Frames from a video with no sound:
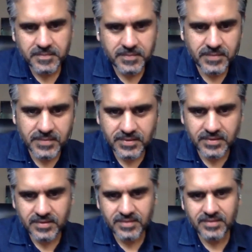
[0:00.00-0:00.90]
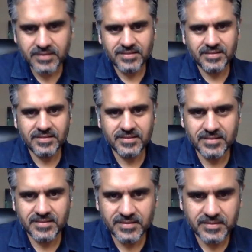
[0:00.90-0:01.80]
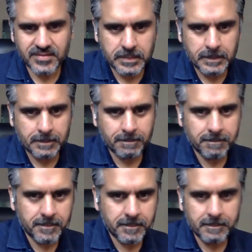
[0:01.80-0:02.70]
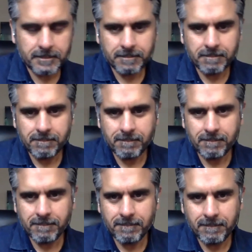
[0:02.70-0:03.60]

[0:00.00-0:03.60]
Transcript: And how can we connect with Bhanu Chopra?